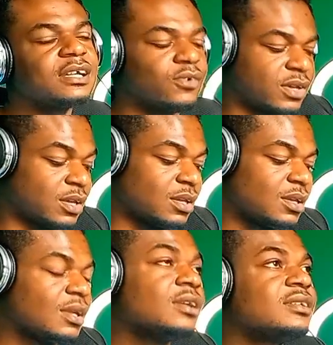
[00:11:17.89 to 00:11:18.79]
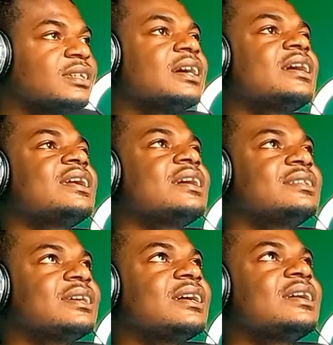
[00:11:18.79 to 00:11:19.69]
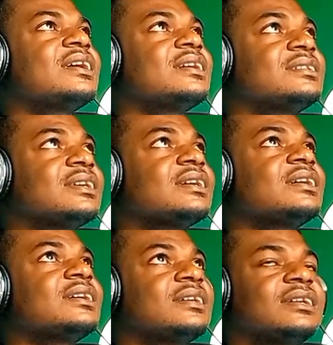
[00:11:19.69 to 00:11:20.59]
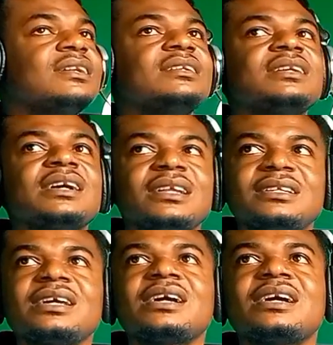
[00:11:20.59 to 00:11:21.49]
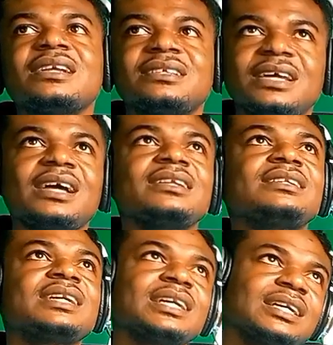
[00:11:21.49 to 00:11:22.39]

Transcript: Okay, da da da da da da da da da.